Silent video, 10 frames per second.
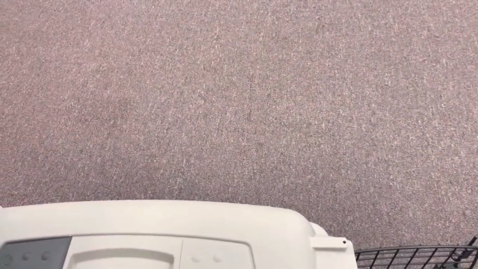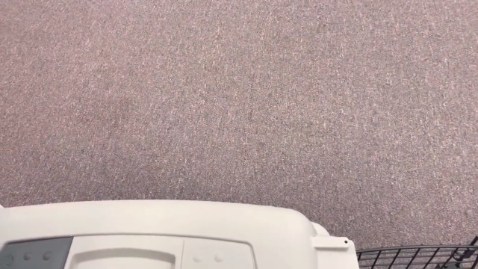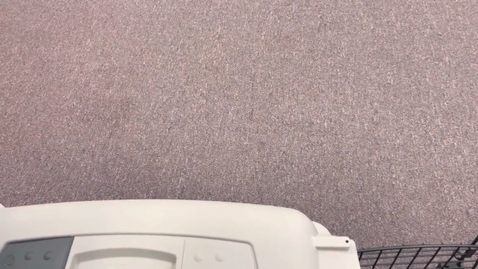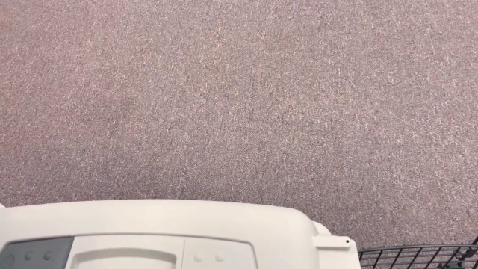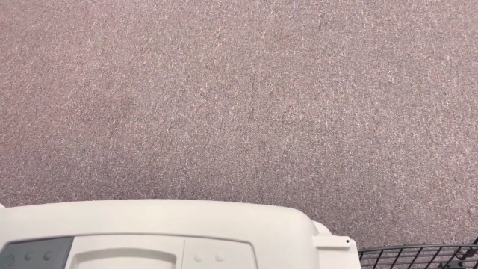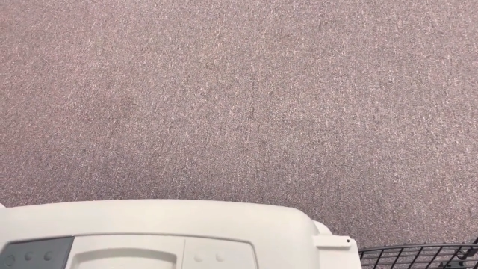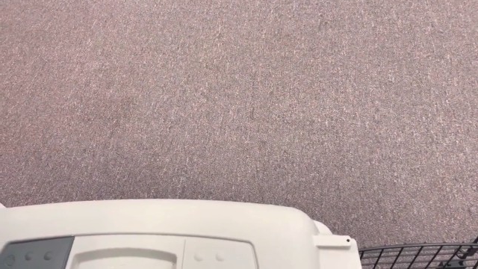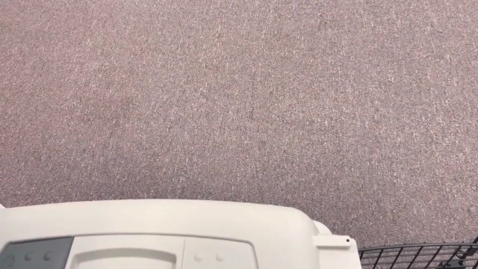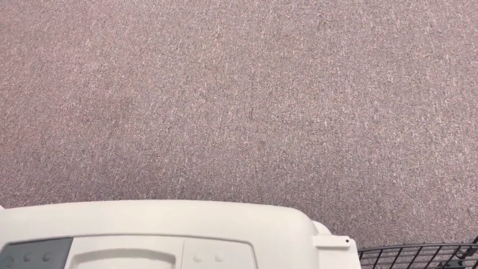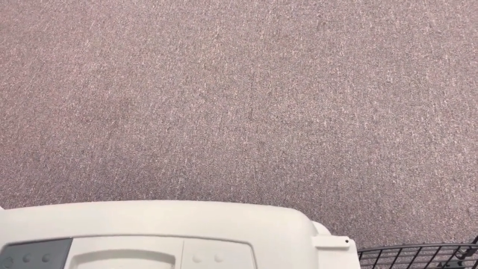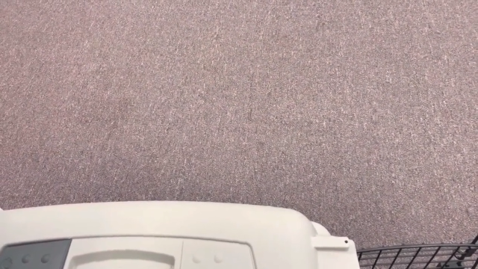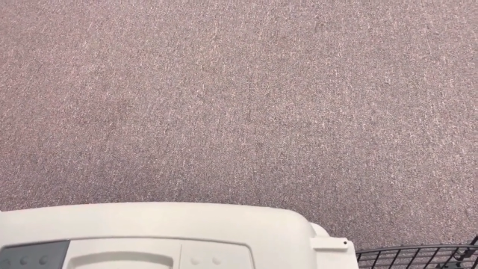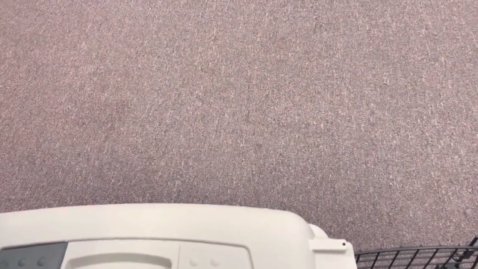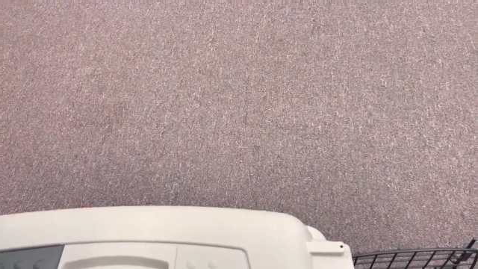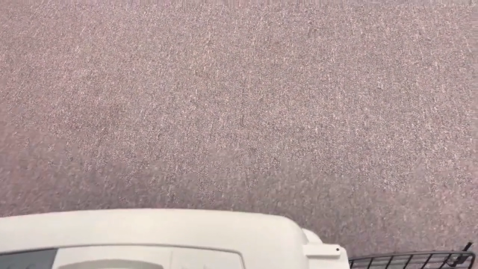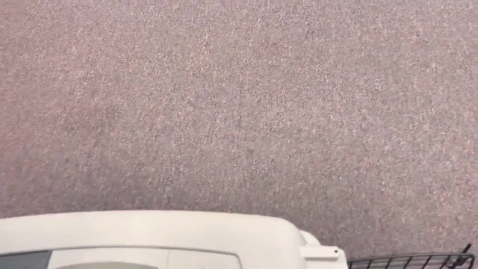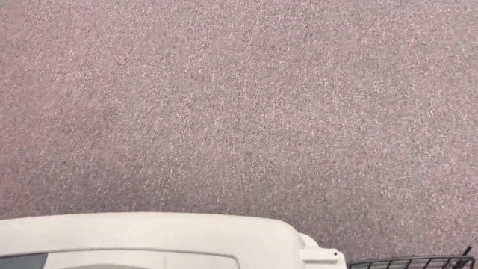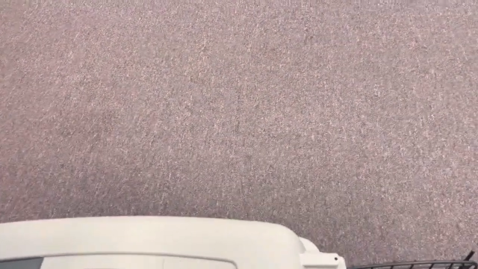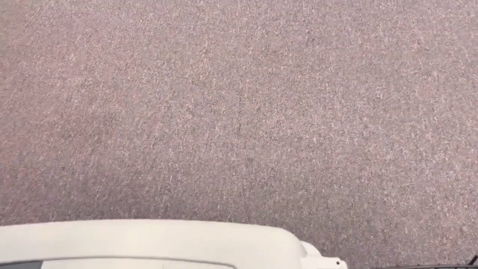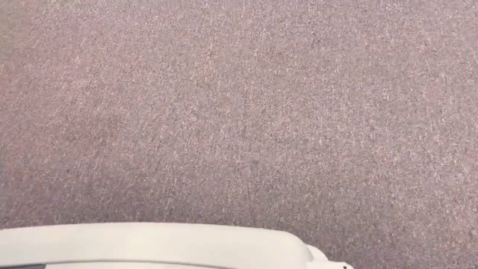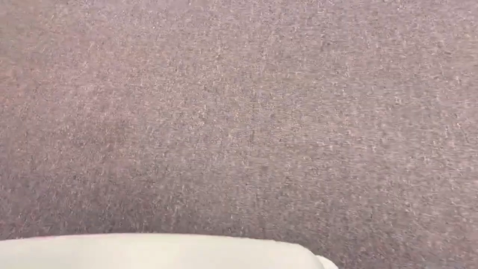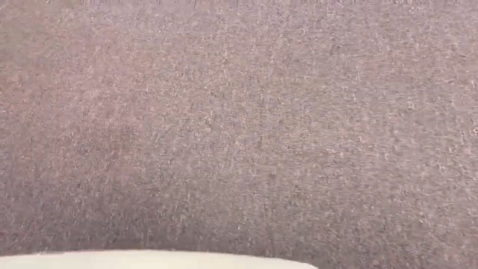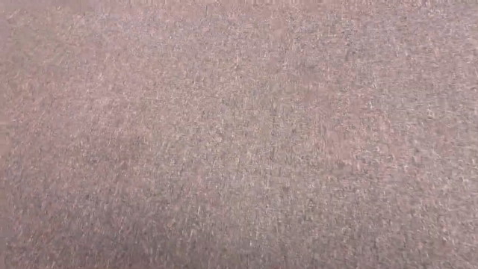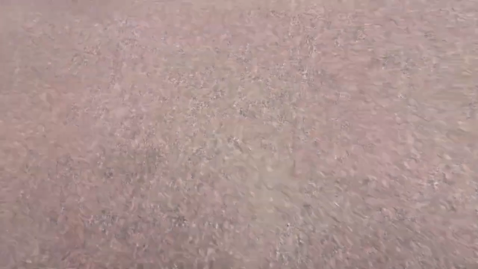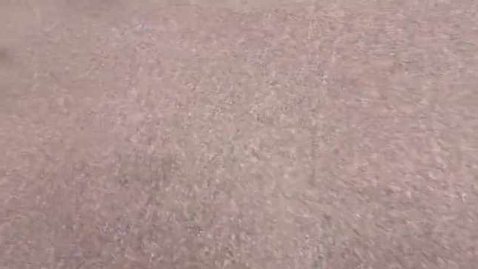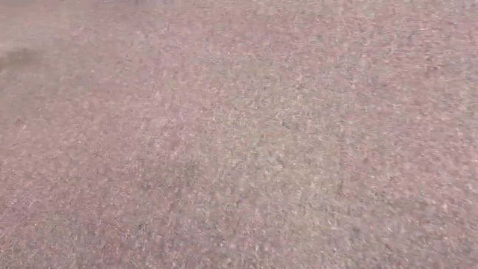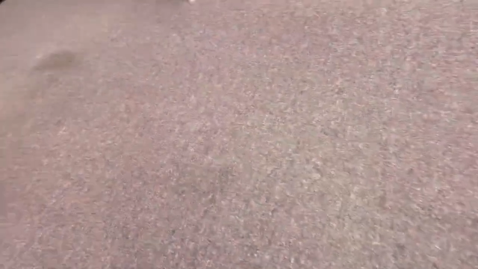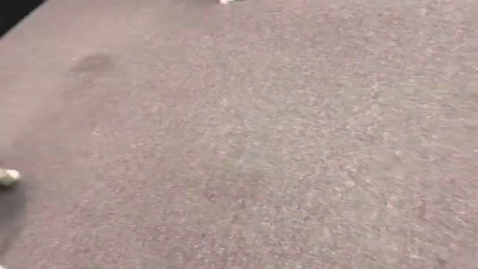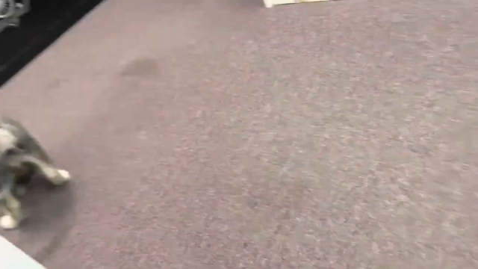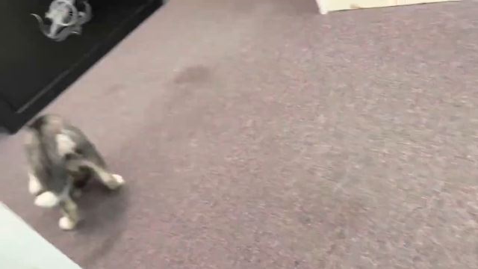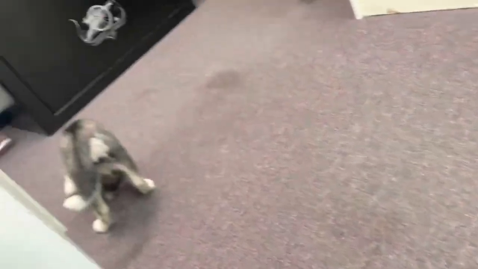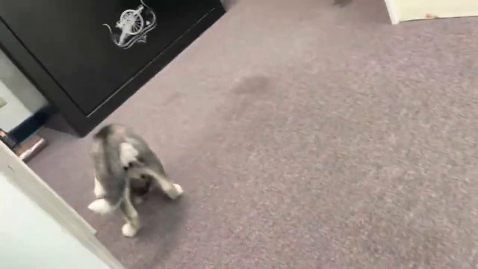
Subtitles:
No face is visible, so there are no lips to read.